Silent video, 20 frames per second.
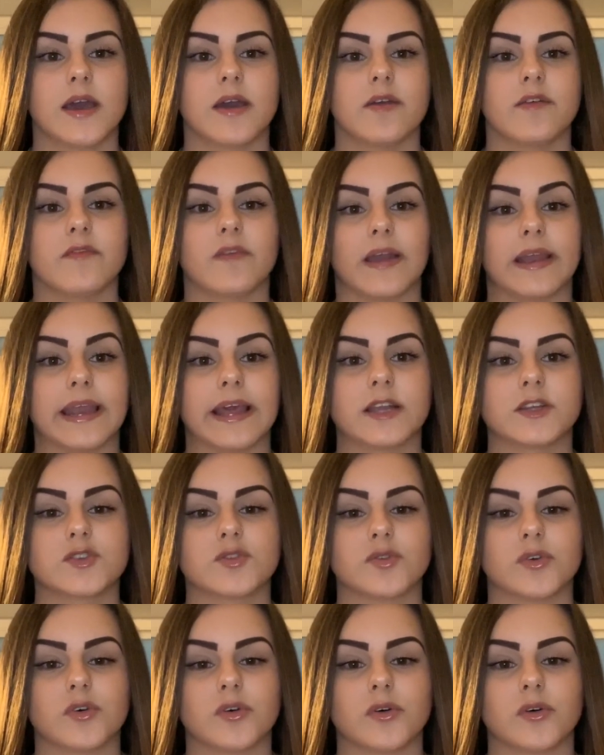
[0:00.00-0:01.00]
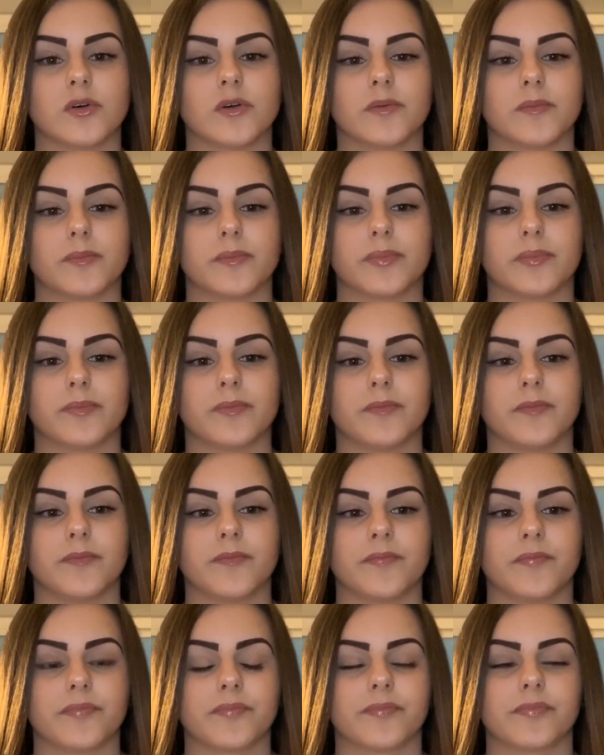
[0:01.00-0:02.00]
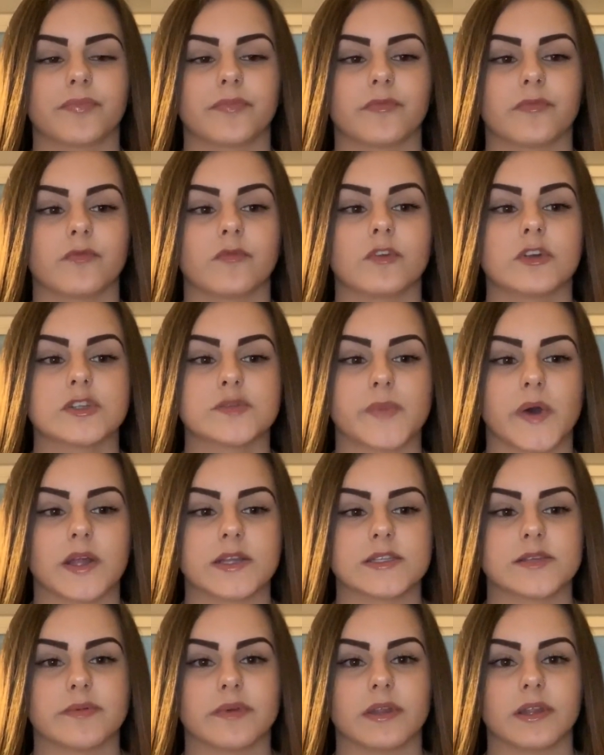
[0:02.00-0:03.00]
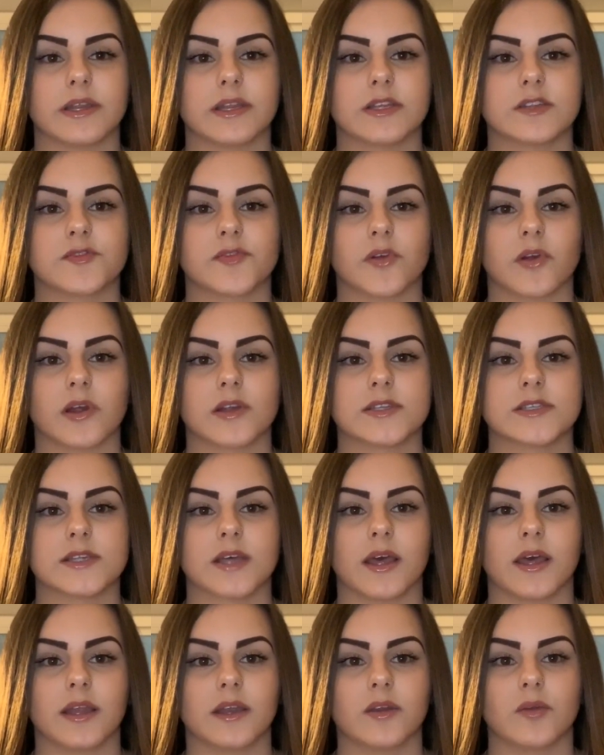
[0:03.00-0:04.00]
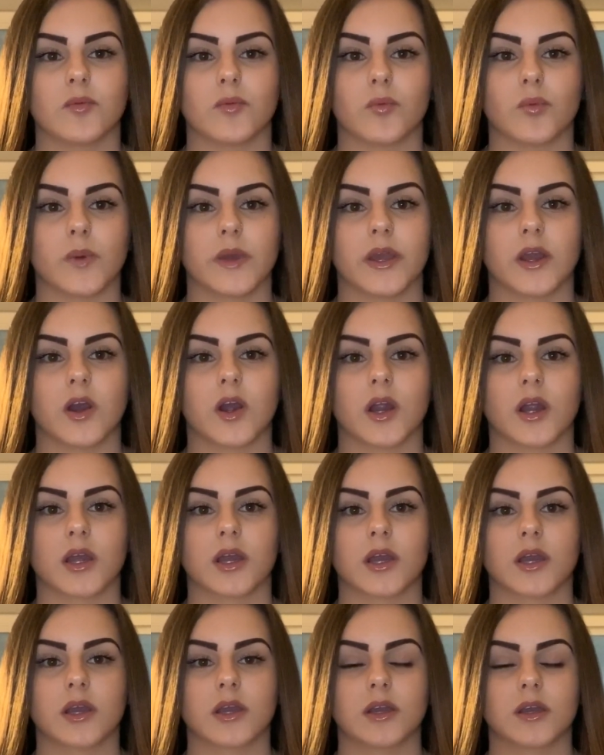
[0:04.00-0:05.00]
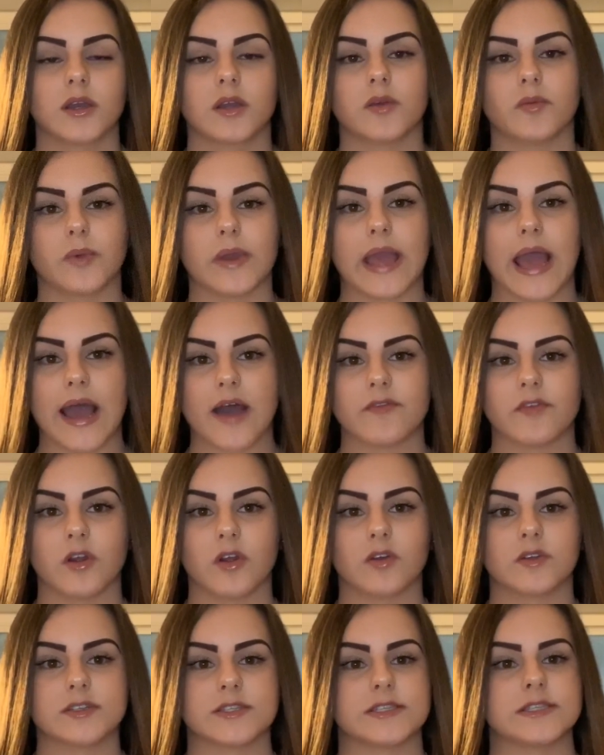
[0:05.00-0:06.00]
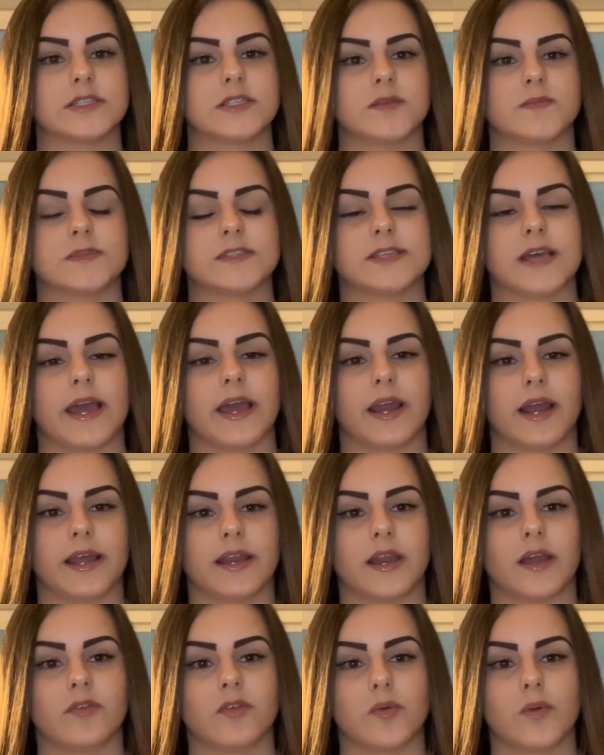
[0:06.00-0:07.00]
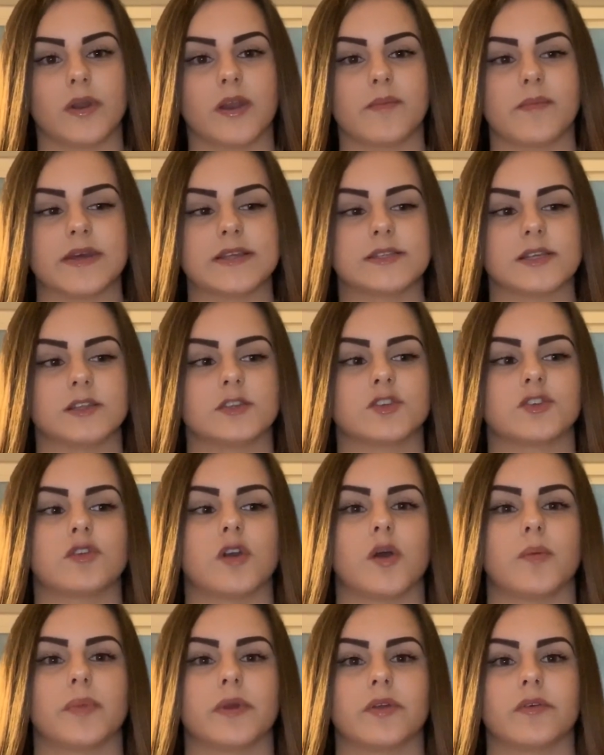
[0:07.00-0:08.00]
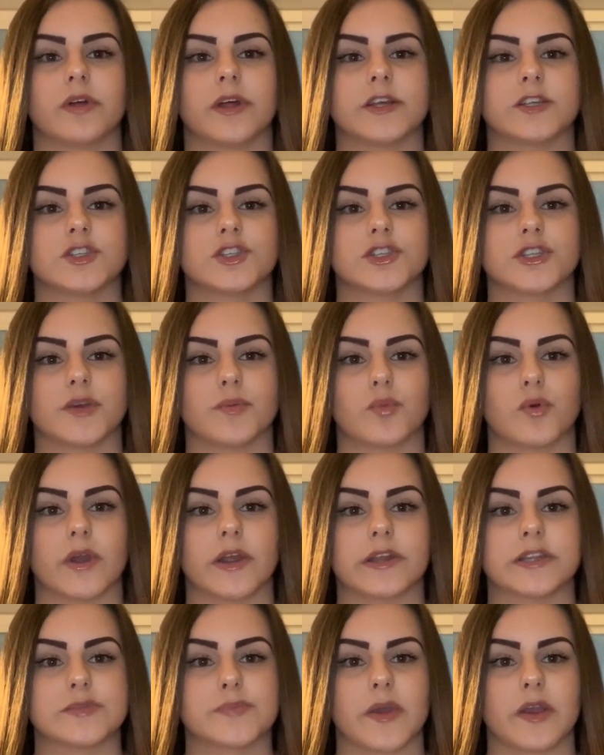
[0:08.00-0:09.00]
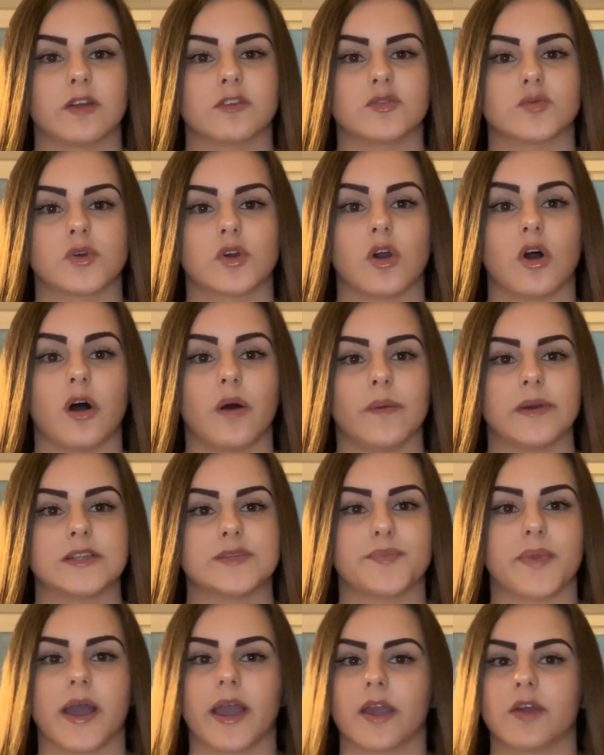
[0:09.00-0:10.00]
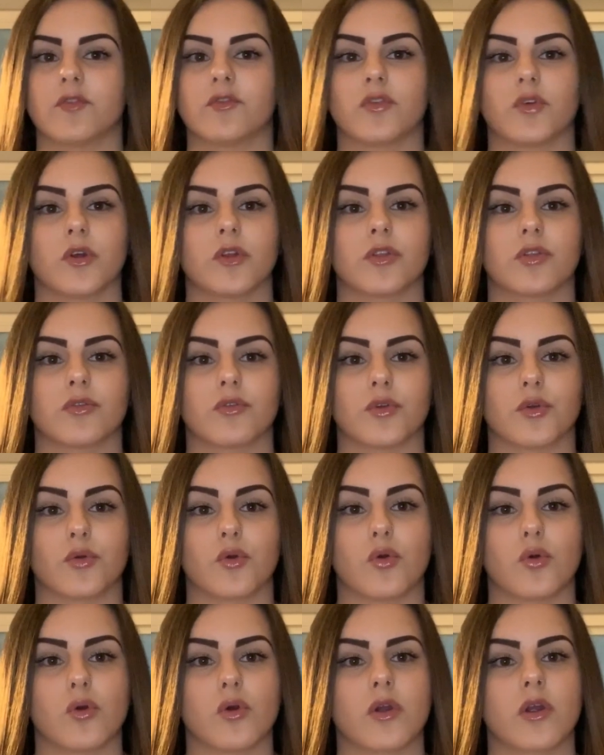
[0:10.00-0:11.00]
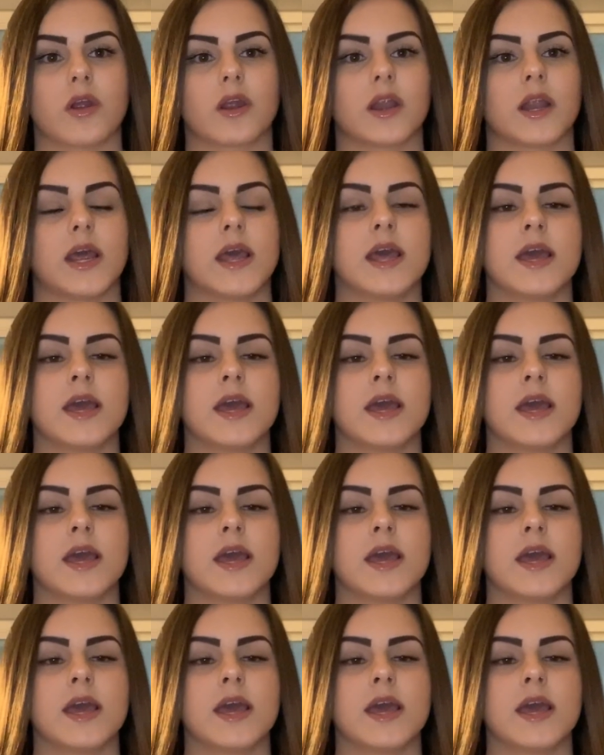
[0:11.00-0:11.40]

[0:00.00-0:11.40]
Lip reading: financial responsibilities for our son. We have our own system set. I never wanted my son to grow up in a relationship where his parents were always back and forth through court,